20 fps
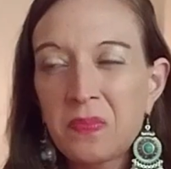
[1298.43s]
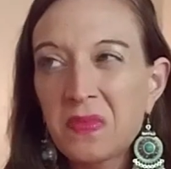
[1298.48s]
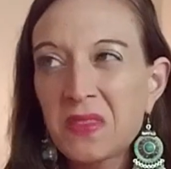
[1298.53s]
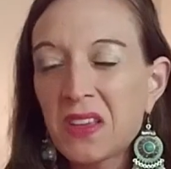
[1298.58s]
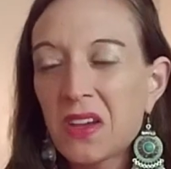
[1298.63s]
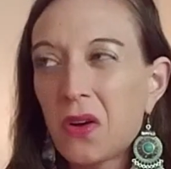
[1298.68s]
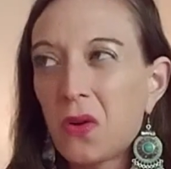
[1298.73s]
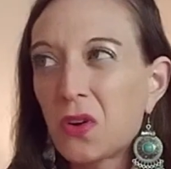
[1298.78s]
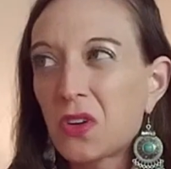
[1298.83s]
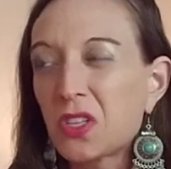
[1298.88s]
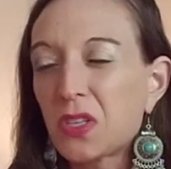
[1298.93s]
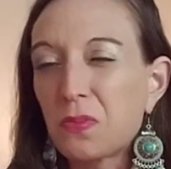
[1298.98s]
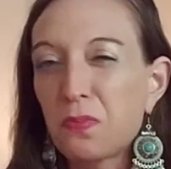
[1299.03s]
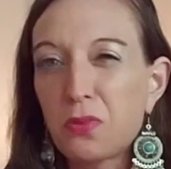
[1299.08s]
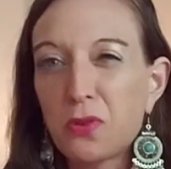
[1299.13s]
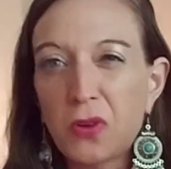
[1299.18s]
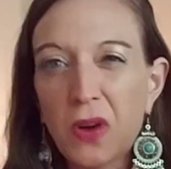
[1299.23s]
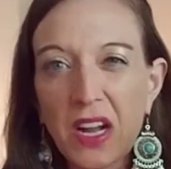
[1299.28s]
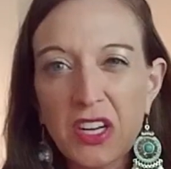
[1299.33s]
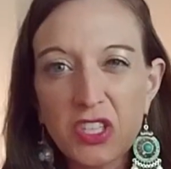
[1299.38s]
or
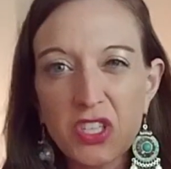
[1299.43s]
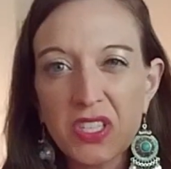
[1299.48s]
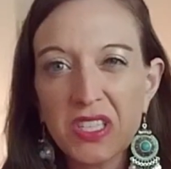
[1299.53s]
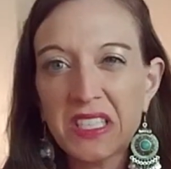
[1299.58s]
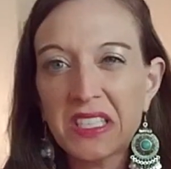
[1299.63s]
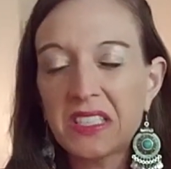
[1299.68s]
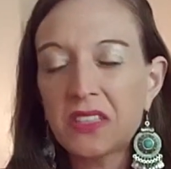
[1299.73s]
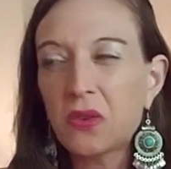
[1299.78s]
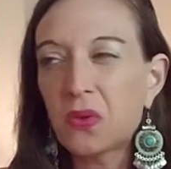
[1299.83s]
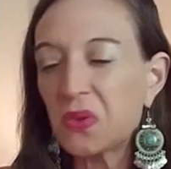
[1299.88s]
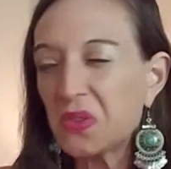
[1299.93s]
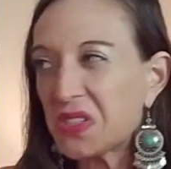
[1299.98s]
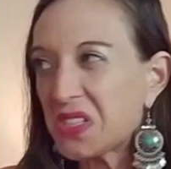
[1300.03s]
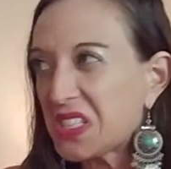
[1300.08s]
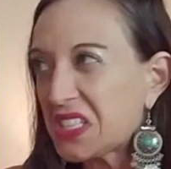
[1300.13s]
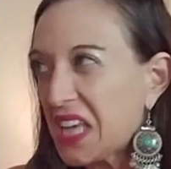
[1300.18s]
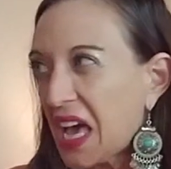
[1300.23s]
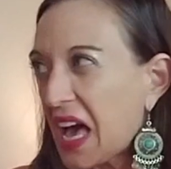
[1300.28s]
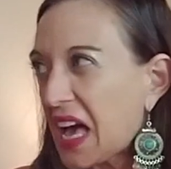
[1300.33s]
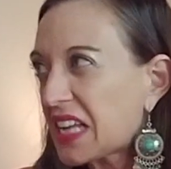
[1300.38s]
depression or
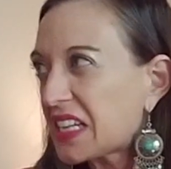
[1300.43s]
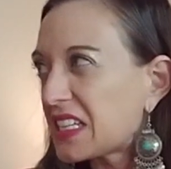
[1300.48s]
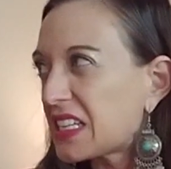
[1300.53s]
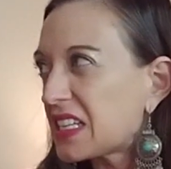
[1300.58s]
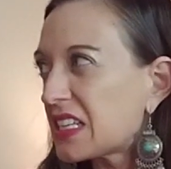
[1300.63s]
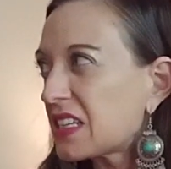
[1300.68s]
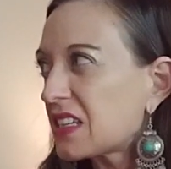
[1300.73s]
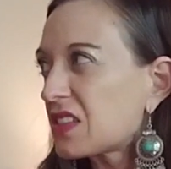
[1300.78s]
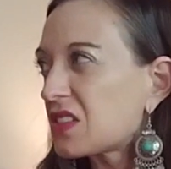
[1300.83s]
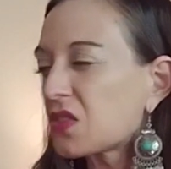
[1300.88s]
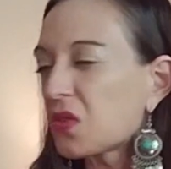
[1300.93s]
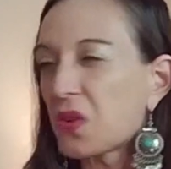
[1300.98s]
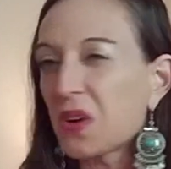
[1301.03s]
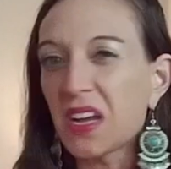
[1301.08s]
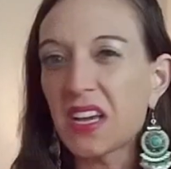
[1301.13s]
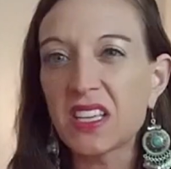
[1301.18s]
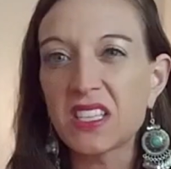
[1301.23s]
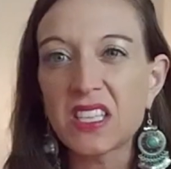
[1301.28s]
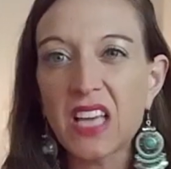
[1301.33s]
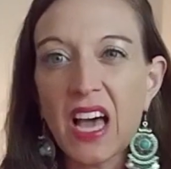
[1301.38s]
sadness or
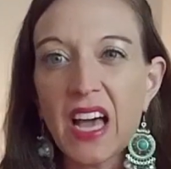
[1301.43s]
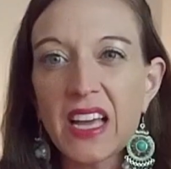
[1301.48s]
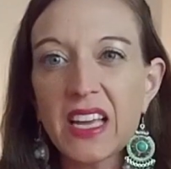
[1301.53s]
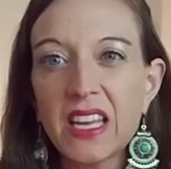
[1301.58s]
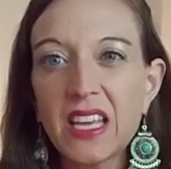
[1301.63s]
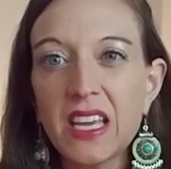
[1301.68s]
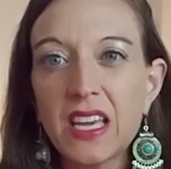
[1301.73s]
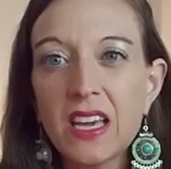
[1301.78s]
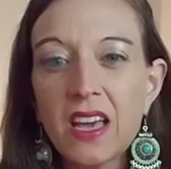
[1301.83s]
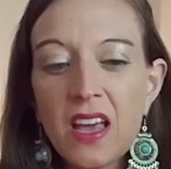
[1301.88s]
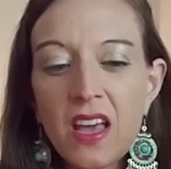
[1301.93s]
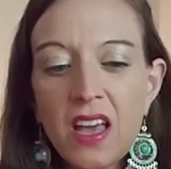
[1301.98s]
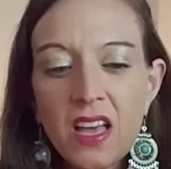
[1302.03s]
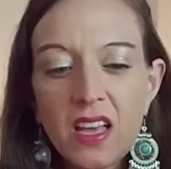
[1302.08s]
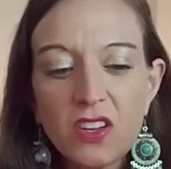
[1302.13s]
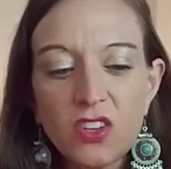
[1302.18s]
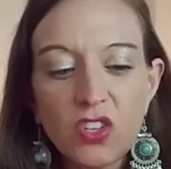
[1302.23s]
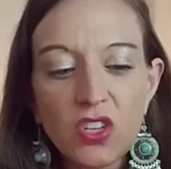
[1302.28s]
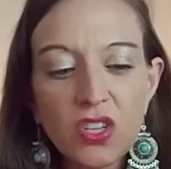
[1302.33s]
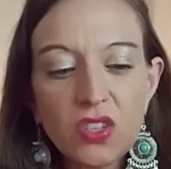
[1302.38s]
anxiety,
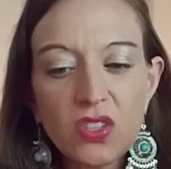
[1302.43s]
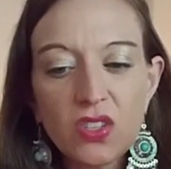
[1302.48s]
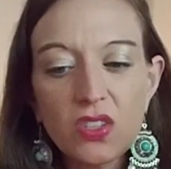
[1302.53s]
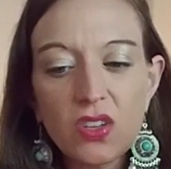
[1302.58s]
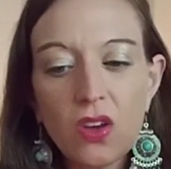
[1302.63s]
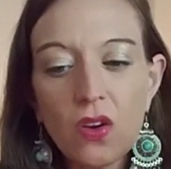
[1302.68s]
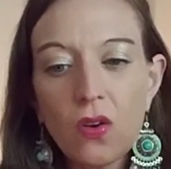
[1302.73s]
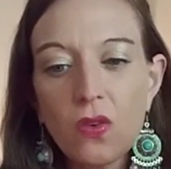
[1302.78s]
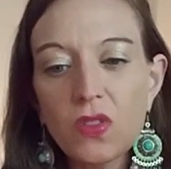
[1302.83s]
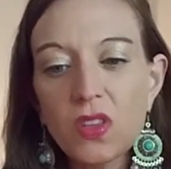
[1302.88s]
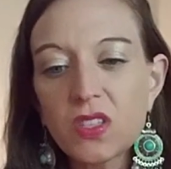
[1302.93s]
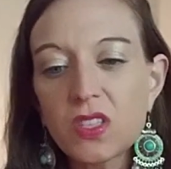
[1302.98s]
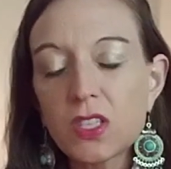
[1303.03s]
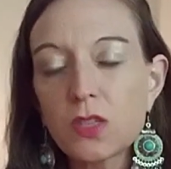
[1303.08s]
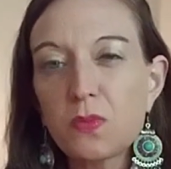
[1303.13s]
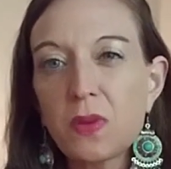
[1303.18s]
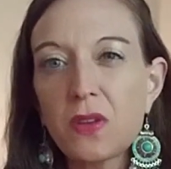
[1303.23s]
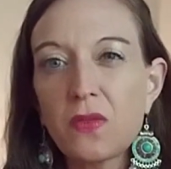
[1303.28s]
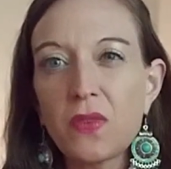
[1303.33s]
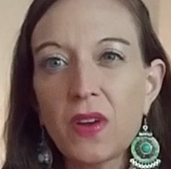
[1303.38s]
just know this has
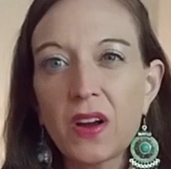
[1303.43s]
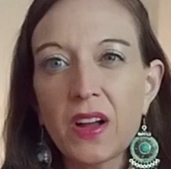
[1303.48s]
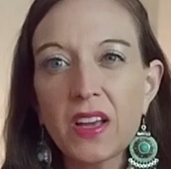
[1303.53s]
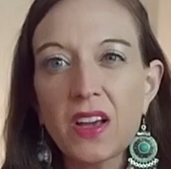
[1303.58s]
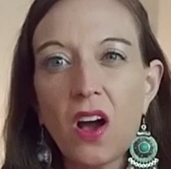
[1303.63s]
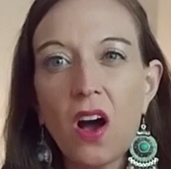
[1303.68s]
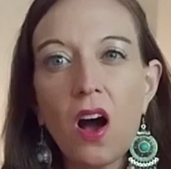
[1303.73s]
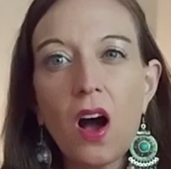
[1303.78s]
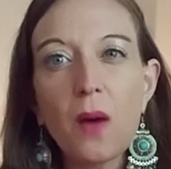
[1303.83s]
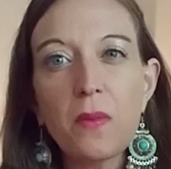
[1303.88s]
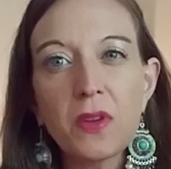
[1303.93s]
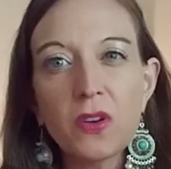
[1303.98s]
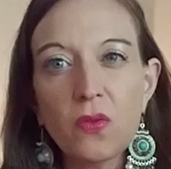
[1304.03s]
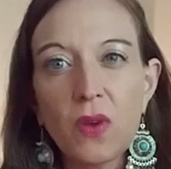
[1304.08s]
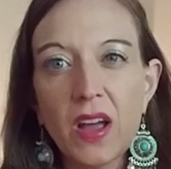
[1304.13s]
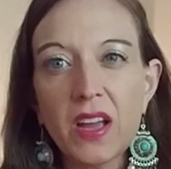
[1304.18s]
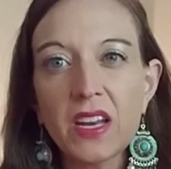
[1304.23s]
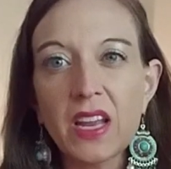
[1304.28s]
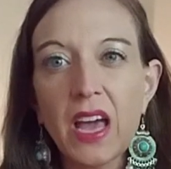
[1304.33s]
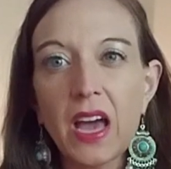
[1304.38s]
been very common
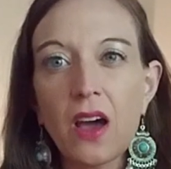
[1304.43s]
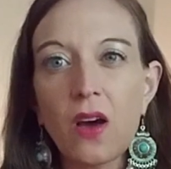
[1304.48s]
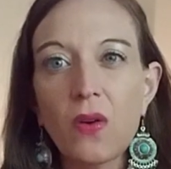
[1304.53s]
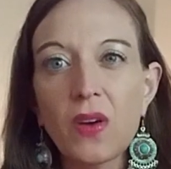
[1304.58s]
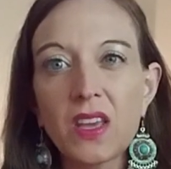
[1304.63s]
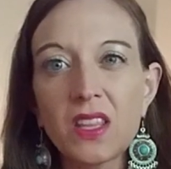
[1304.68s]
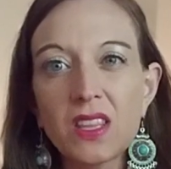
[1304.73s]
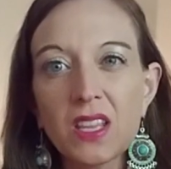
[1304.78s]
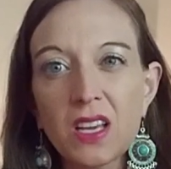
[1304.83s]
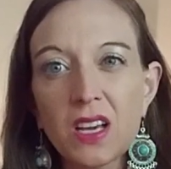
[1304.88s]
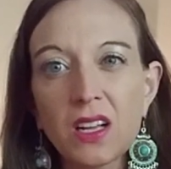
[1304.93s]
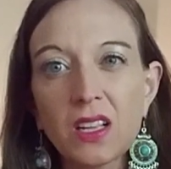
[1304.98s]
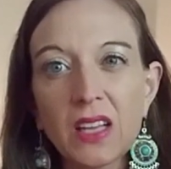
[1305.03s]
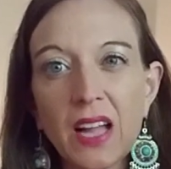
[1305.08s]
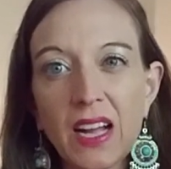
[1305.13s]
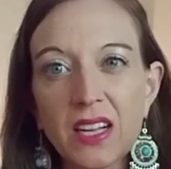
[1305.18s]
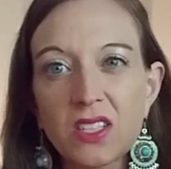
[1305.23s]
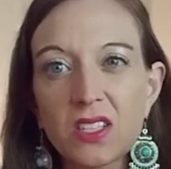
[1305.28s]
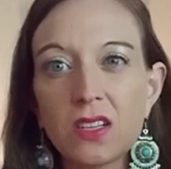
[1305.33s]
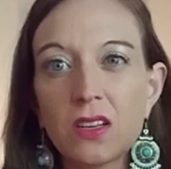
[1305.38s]
right now in the
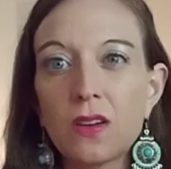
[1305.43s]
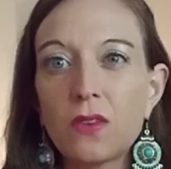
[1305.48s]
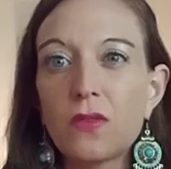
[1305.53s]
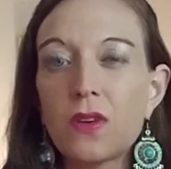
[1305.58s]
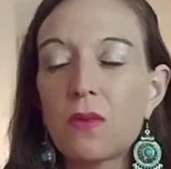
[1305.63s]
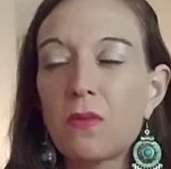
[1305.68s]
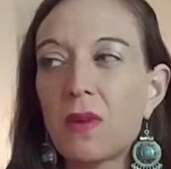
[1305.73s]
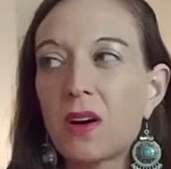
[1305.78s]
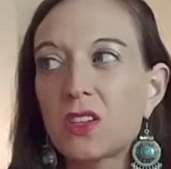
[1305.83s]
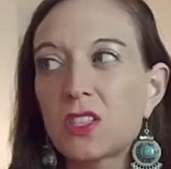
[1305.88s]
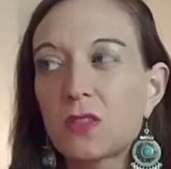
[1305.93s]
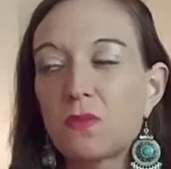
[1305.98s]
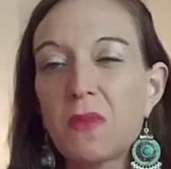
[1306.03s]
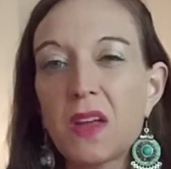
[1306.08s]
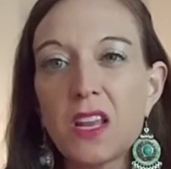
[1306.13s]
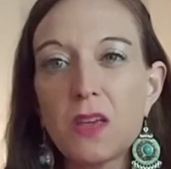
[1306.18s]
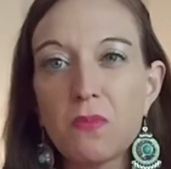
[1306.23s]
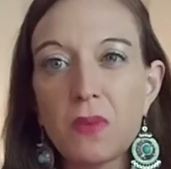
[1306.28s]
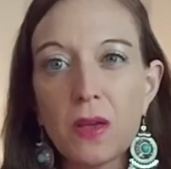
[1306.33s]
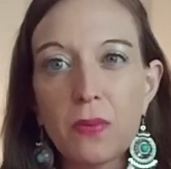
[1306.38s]
collective amongst
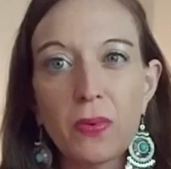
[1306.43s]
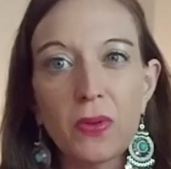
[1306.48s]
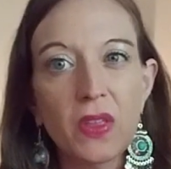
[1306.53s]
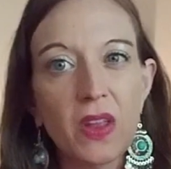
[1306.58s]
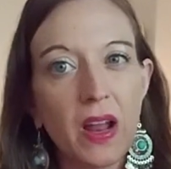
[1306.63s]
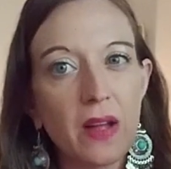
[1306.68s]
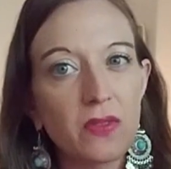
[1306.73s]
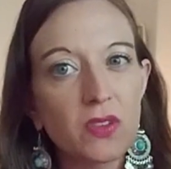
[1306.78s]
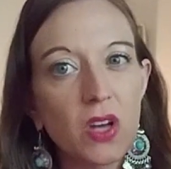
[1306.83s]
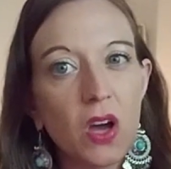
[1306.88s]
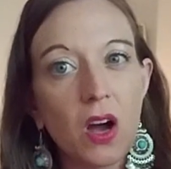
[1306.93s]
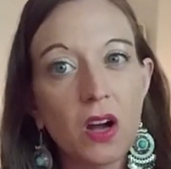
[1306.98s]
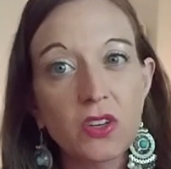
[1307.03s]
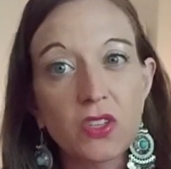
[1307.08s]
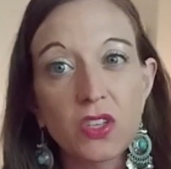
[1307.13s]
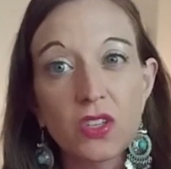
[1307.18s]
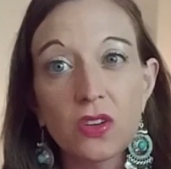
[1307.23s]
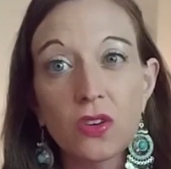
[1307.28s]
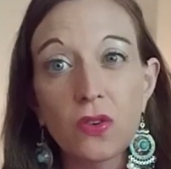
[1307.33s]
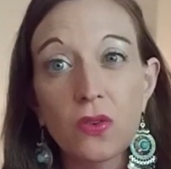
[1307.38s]
many people that I've talked
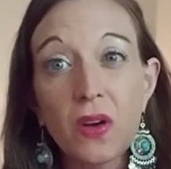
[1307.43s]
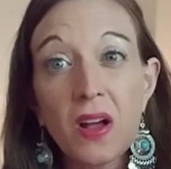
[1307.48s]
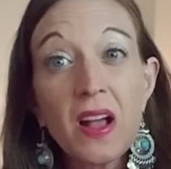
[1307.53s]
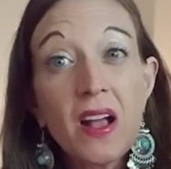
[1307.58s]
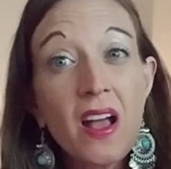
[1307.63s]
to.